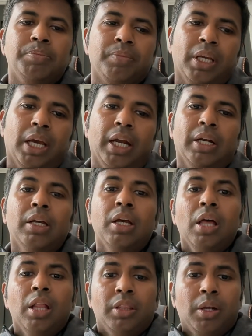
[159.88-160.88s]
And
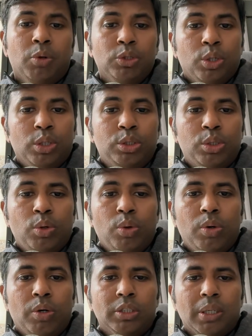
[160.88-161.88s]
there was
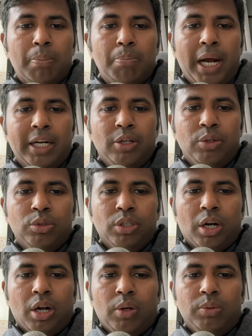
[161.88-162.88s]
also some bad news
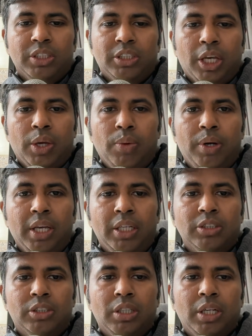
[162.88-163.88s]
around the security
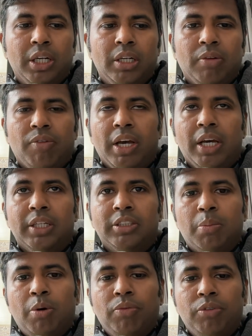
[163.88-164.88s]
incident, where
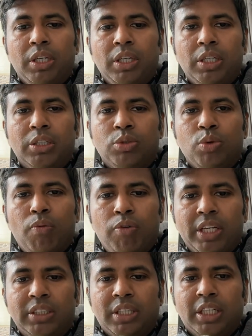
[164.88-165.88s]
some of the
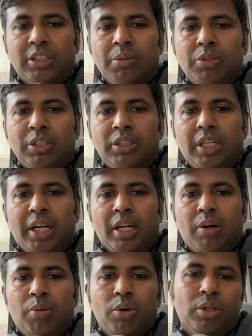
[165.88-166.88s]
Snowflake's customers
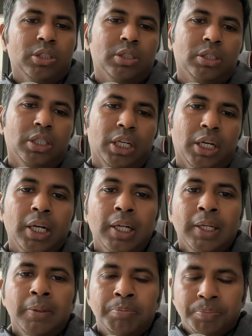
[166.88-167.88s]
data was
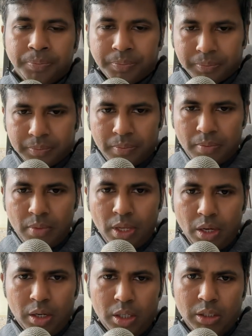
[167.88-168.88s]

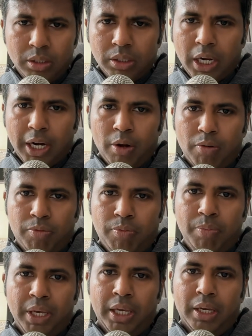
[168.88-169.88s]
kind
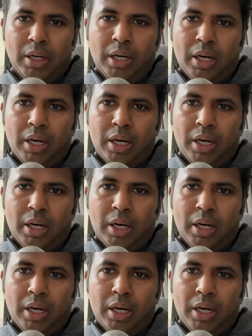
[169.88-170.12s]
of being